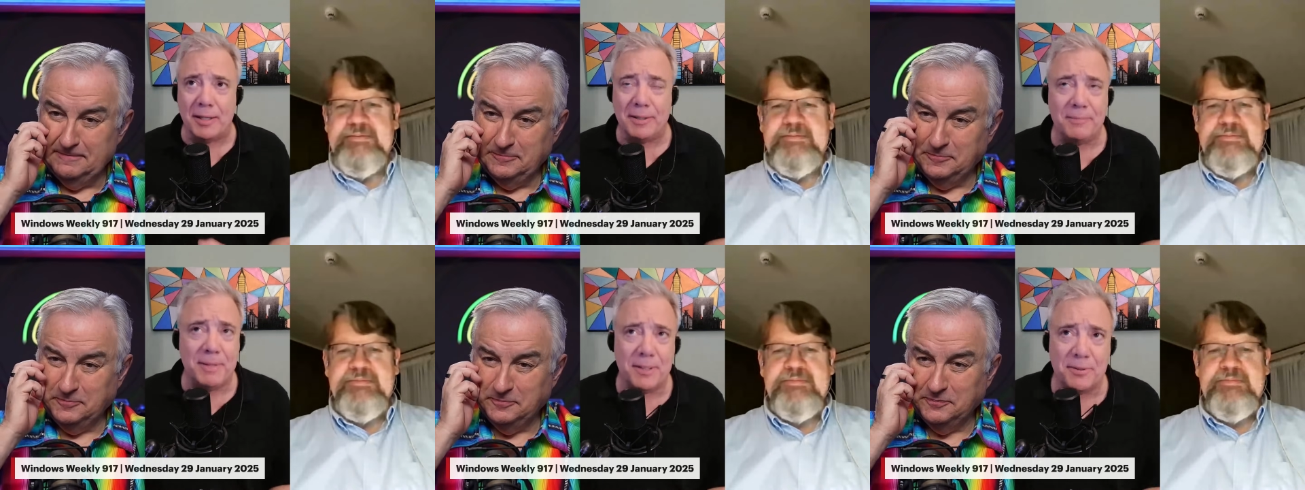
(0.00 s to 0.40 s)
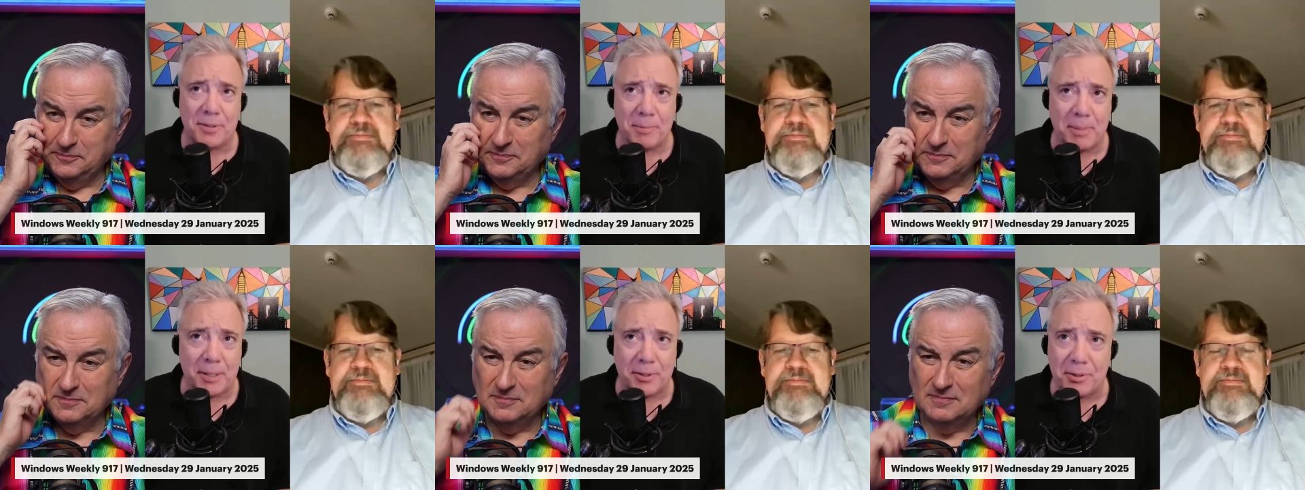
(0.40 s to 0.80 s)
Speaker 1: this is a
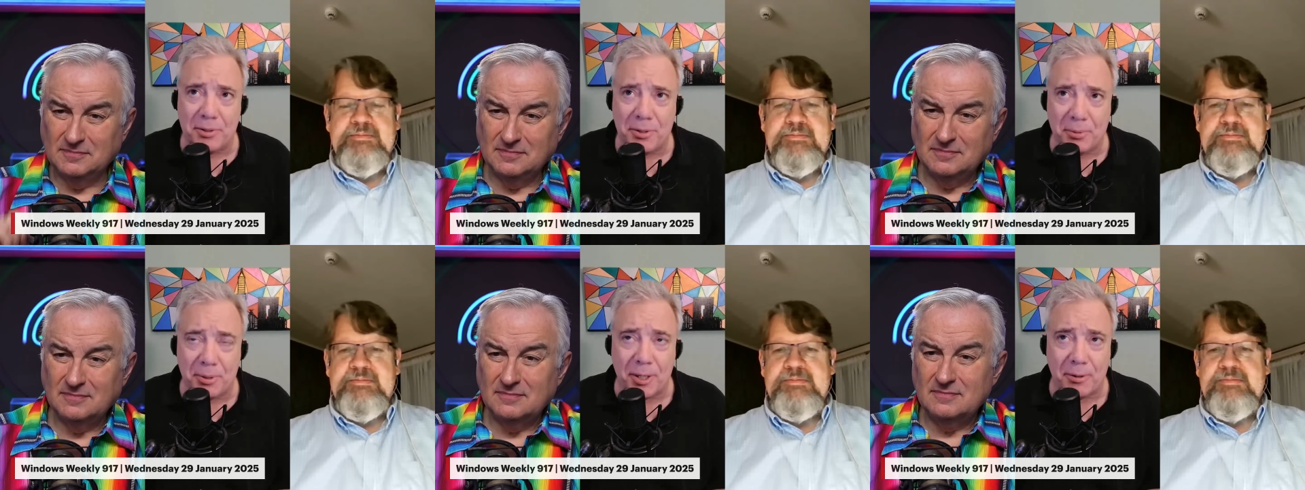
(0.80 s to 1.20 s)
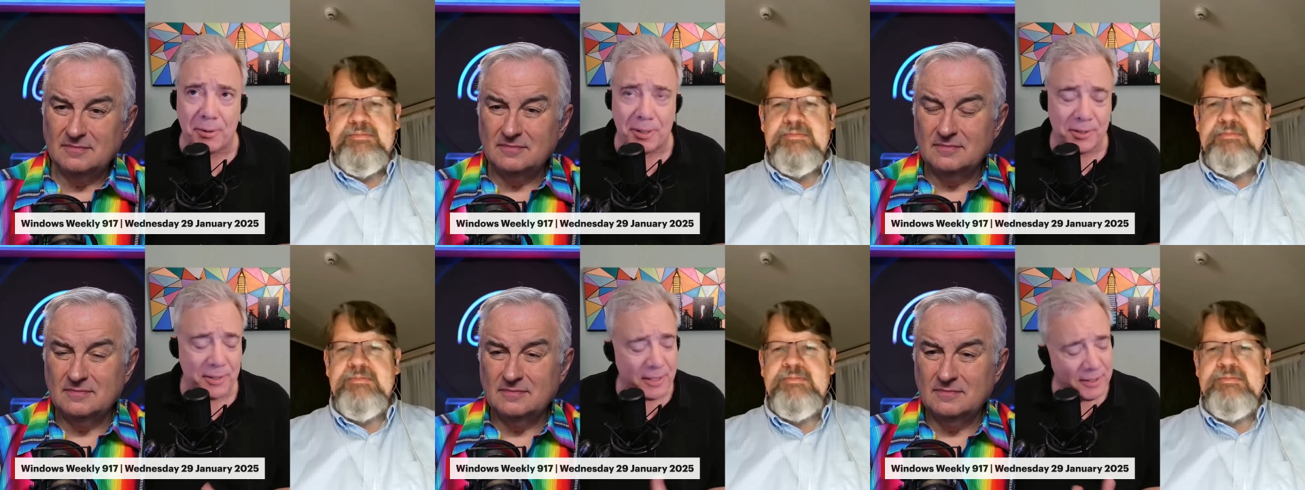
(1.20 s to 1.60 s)
month or two ago, and
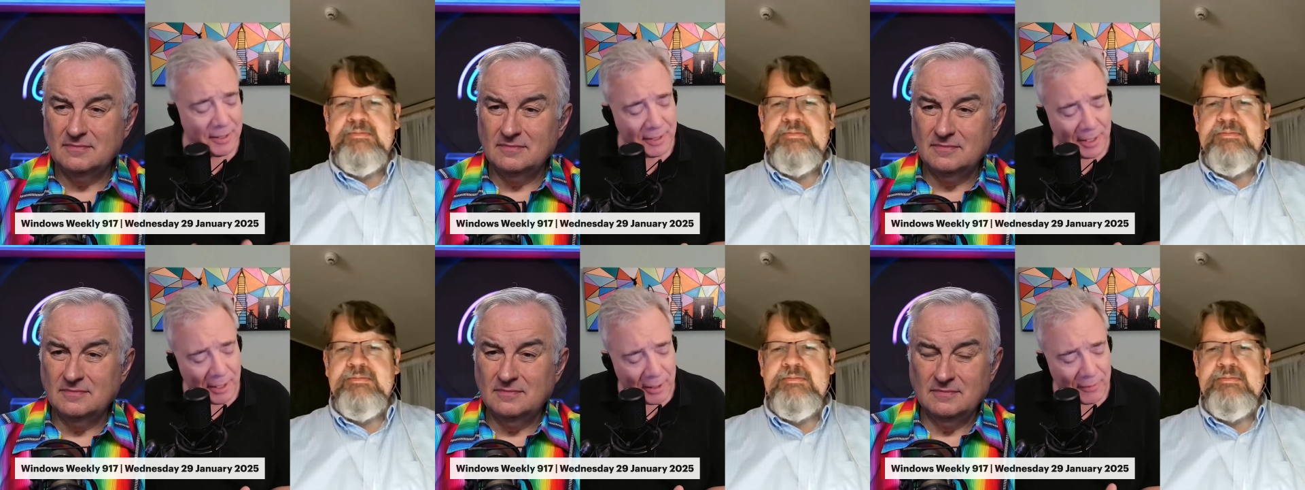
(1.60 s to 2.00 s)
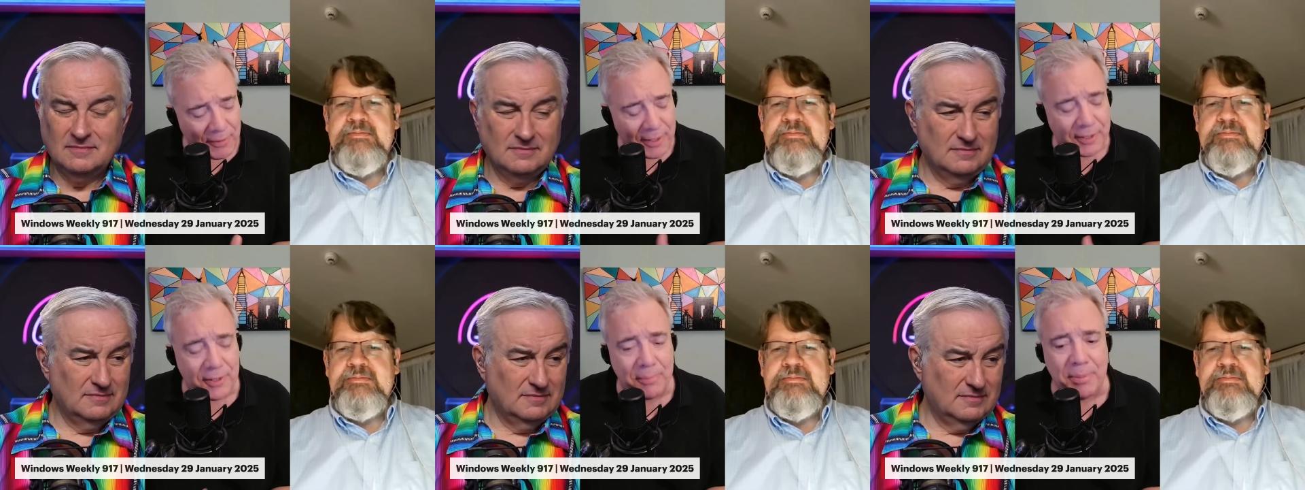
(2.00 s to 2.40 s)
it's it's a little overly
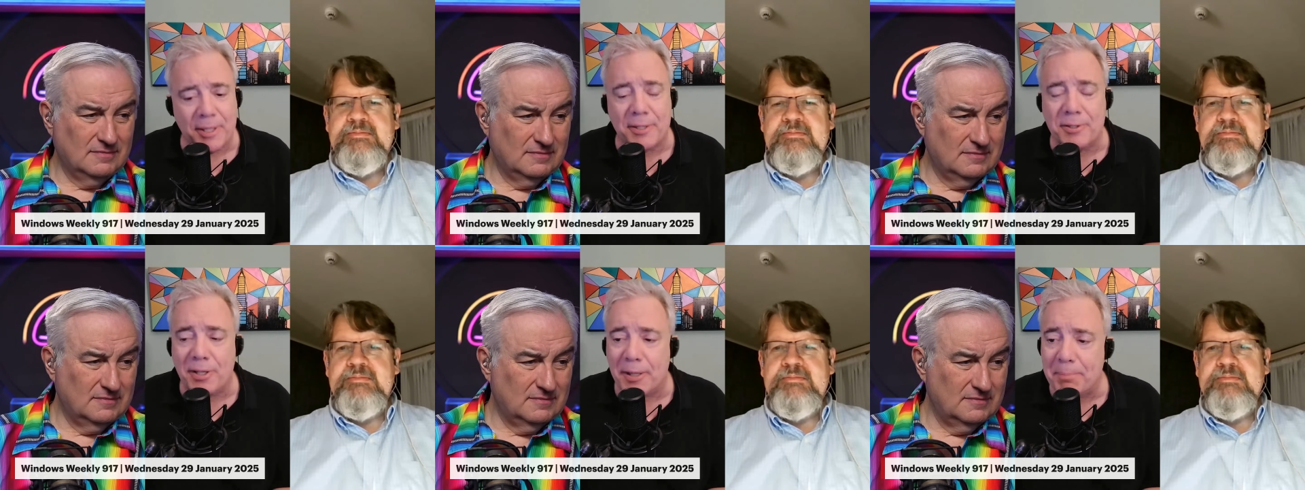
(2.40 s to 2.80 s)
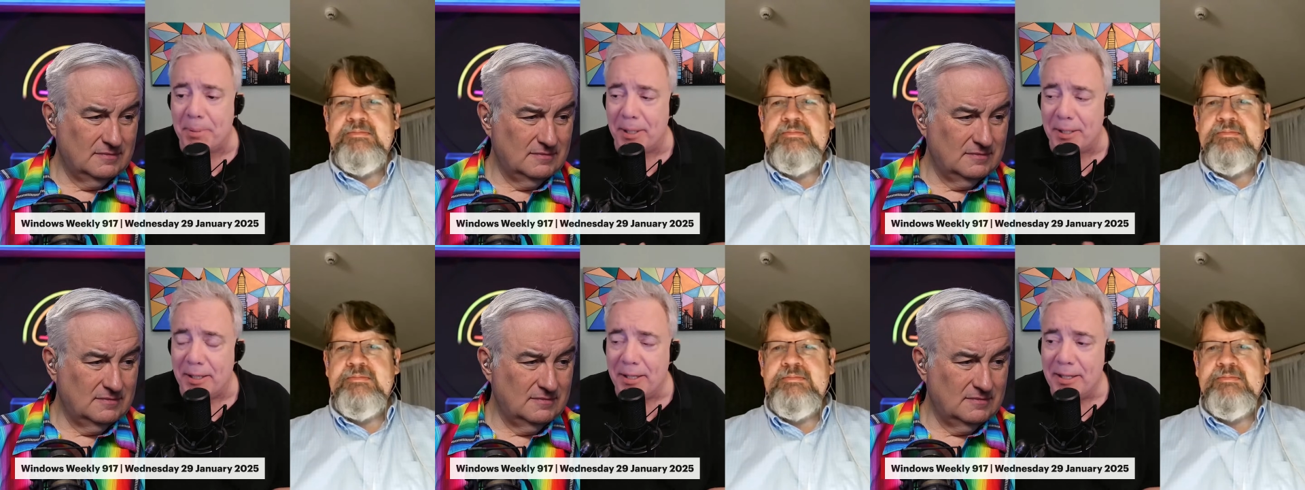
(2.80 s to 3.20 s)
simplistic,
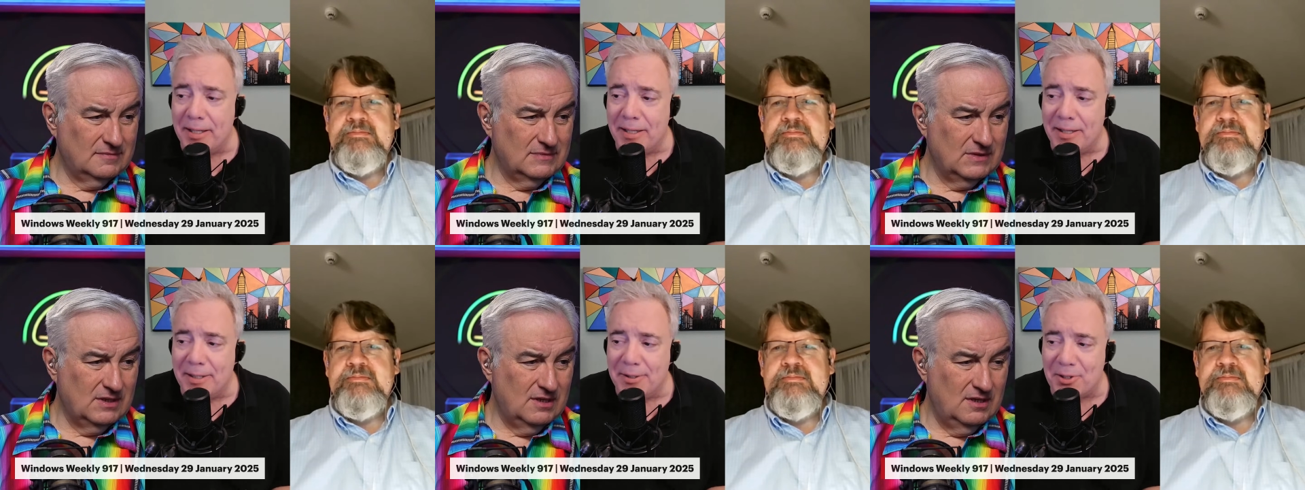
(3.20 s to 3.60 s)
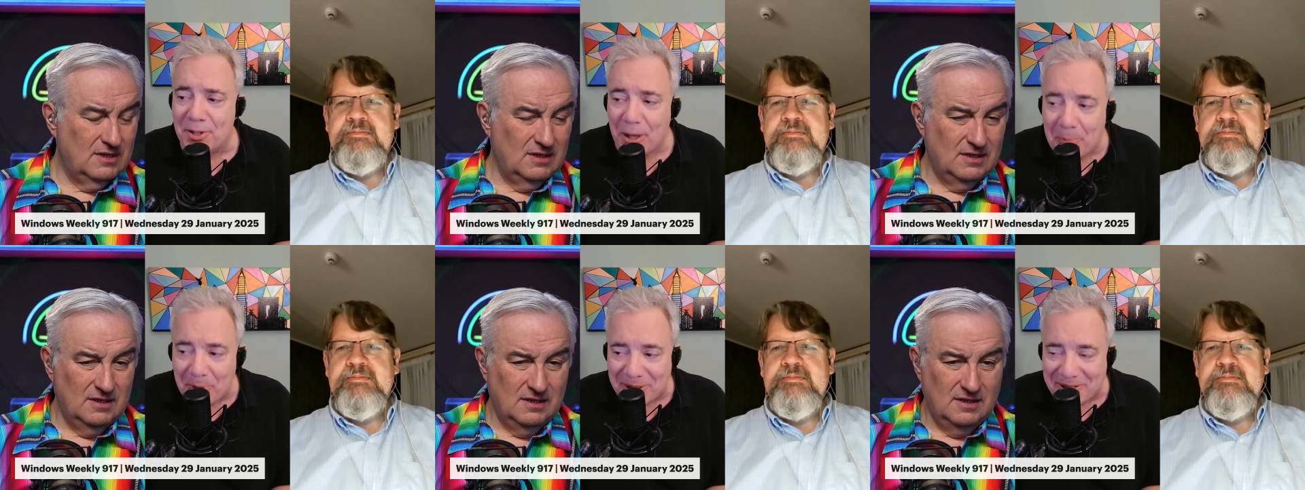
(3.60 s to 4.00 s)
but
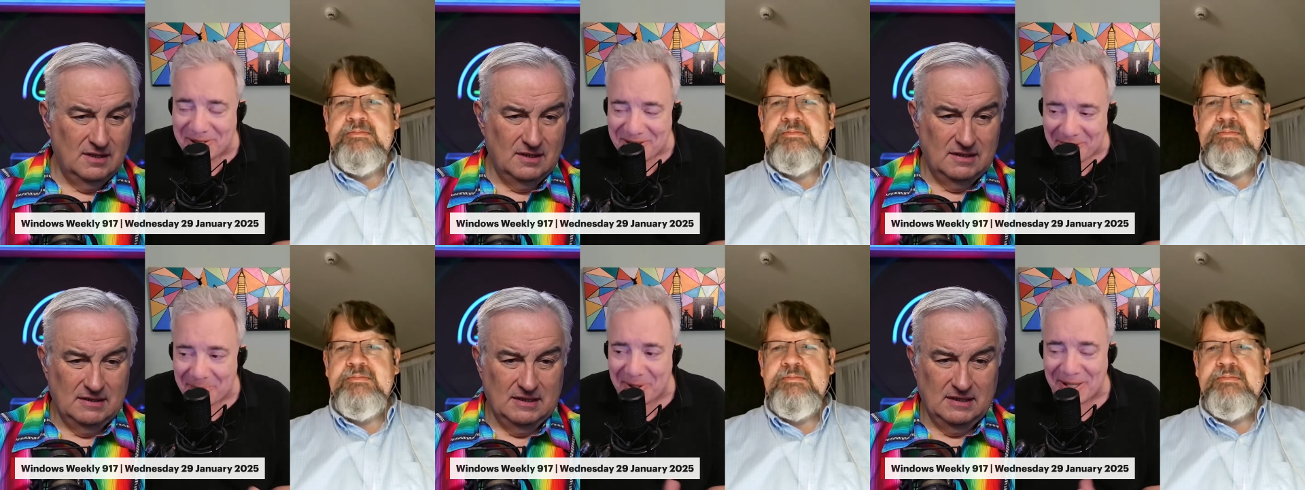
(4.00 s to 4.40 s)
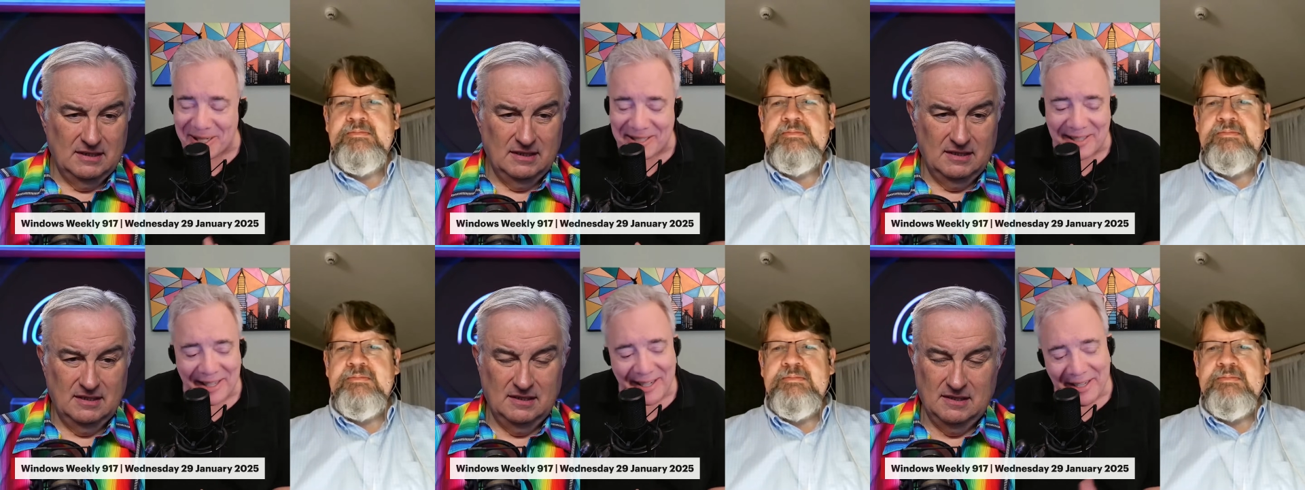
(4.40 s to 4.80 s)
someone somewhere had
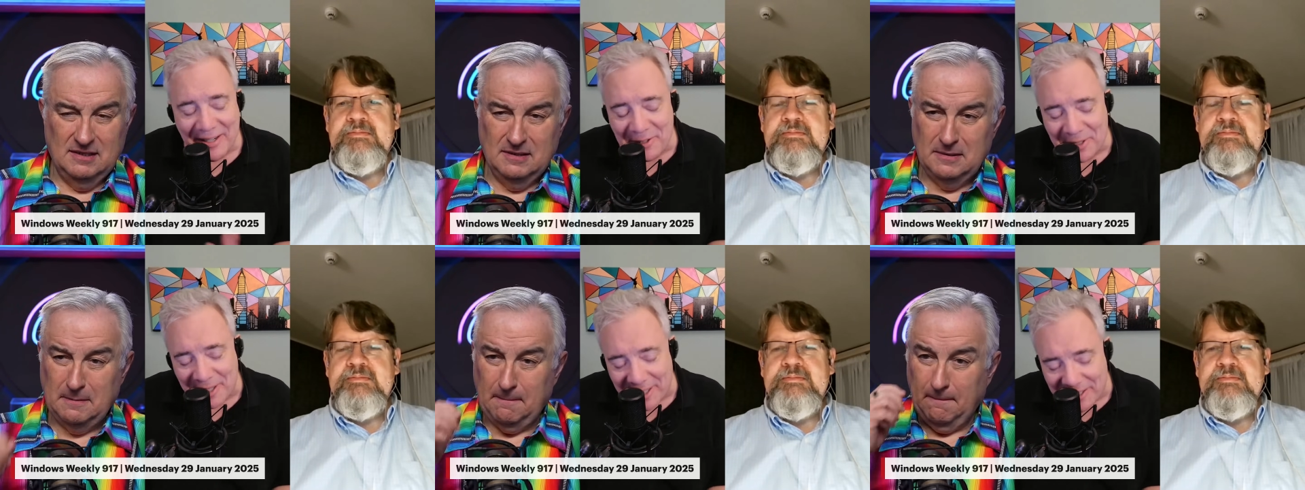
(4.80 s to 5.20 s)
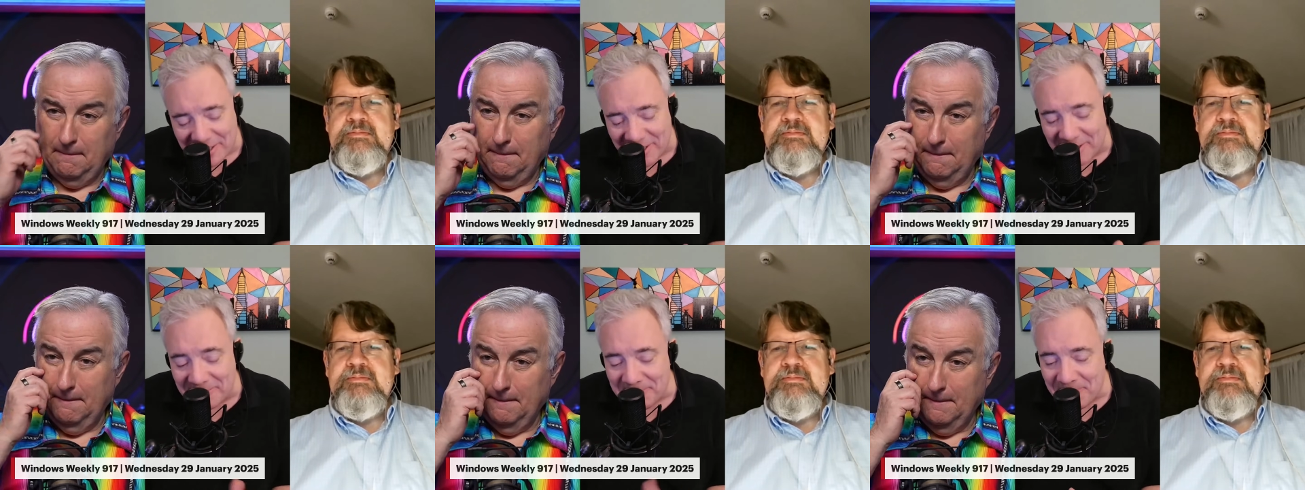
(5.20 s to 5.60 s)
said, "Here's an
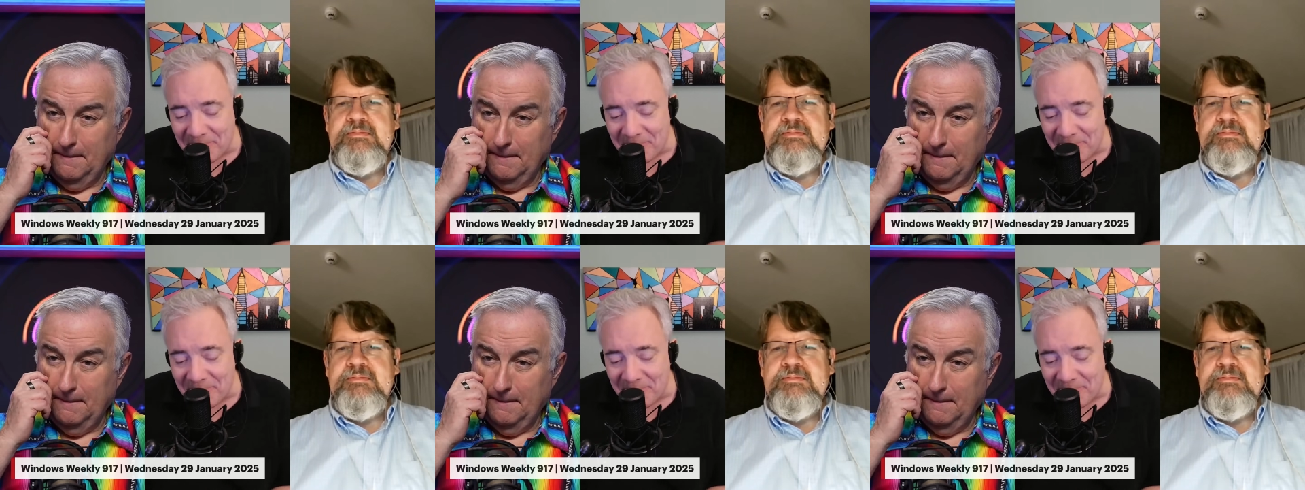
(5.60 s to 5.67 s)
idea."